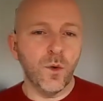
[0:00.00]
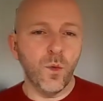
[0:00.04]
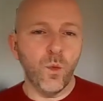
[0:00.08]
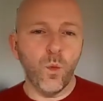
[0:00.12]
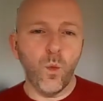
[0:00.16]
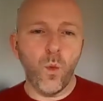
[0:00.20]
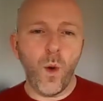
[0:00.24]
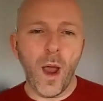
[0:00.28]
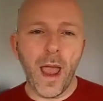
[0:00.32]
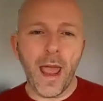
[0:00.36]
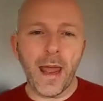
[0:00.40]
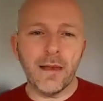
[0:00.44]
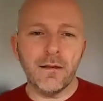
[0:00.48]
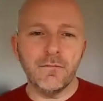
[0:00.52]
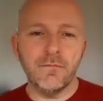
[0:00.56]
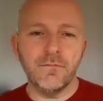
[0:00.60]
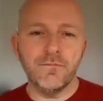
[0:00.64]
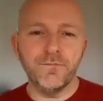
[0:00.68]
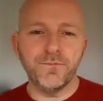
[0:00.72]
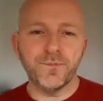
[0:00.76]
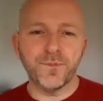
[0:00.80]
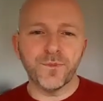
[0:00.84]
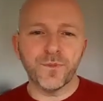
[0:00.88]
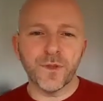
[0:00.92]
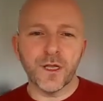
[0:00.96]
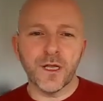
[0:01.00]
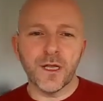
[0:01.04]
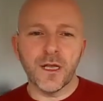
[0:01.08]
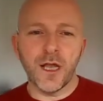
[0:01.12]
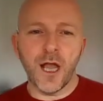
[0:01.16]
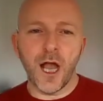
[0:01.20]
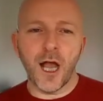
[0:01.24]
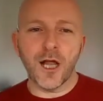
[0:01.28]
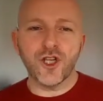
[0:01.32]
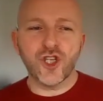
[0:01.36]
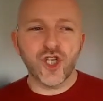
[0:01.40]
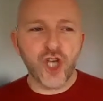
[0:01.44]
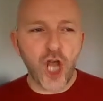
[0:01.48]
When
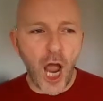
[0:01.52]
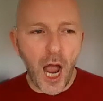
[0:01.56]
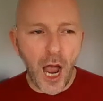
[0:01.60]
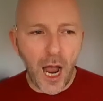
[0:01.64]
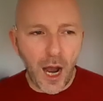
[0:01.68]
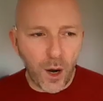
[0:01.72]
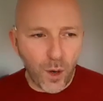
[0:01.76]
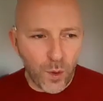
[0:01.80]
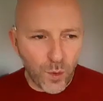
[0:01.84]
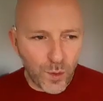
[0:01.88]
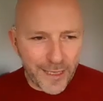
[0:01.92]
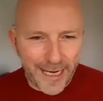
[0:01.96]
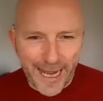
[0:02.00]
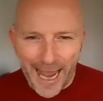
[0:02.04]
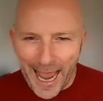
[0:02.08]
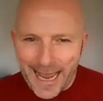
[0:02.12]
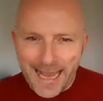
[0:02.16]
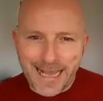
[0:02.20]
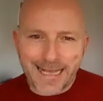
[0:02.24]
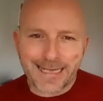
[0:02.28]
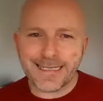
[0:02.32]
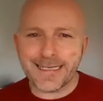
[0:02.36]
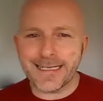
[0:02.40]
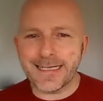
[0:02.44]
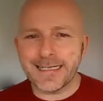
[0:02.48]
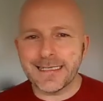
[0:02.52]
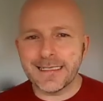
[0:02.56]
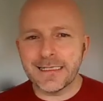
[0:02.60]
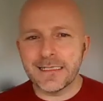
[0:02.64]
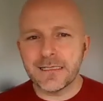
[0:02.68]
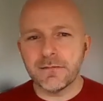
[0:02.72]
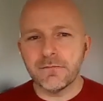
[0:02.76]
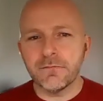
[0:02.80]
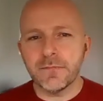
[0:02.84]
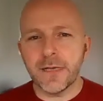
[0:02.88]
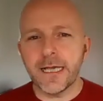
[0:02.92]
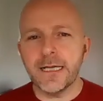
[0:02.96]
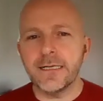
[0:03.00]
a child gazes
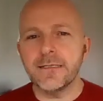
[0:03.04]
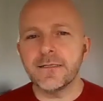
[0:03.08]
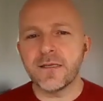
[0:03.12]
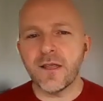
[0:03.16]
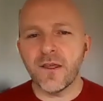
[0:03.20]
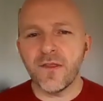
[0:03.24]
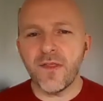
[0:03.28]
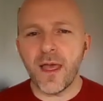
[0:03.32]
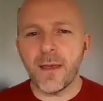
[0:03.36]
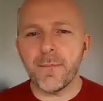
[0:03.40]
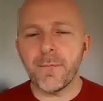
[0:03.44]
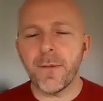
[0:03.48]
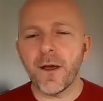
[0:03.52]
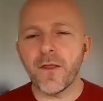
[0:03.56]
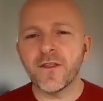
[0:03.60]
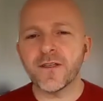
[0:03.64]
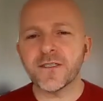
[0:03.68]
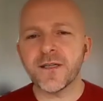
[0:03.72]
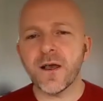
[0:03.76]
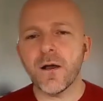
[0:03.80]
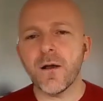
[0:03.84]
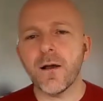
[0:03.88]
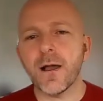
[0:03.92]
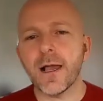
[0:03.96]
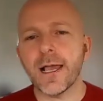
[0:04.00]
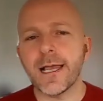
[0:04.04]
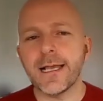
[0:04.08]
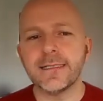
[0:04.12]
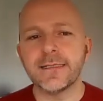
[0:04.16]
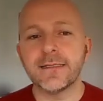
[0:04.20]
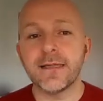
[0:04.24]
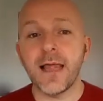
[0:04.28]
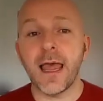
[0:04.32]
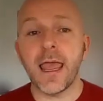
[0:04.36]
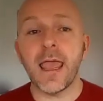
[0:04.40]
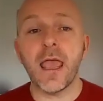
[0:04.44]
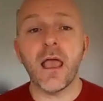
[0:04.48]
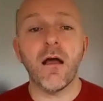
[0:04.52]
into their mother's eyes,
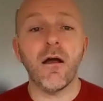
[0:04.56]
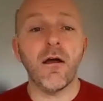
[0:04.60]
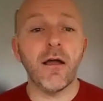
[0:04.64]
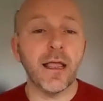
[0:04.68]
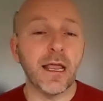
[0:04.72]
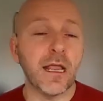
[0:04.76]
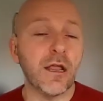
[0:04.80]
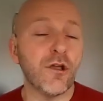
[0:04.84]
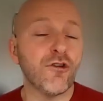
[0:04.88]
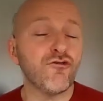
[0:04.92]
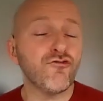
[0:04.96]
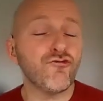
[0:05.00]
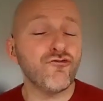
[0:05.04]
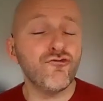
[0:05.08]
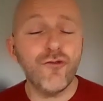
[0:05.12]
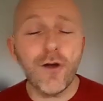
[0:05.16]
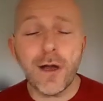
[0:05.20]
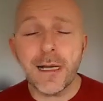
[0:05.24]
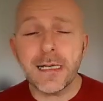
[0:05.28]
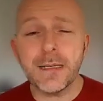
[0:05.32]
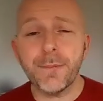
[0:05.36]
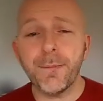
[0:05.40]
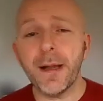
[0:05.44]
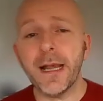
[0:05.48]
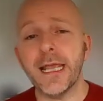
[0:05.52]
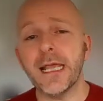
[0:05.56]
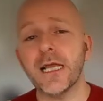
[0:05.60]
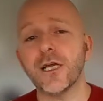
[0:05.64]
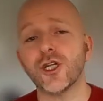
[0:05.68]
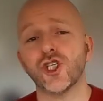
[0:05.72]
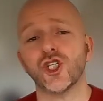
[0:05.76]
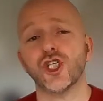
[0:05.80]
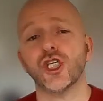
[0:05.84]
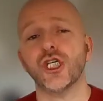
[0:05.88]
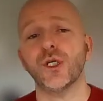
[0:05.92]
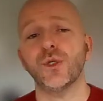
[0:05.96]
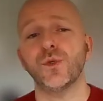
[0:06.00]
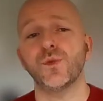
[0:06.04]
they are incredibly
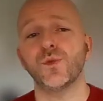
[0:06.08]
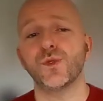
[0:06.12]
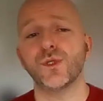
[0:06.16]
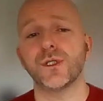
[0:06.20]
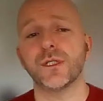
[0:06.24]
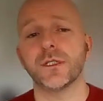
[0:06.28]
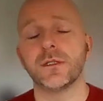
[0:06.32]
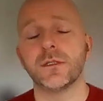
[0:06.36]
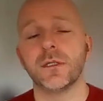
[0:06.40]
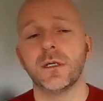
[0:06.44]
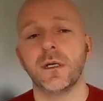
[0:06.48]
attuned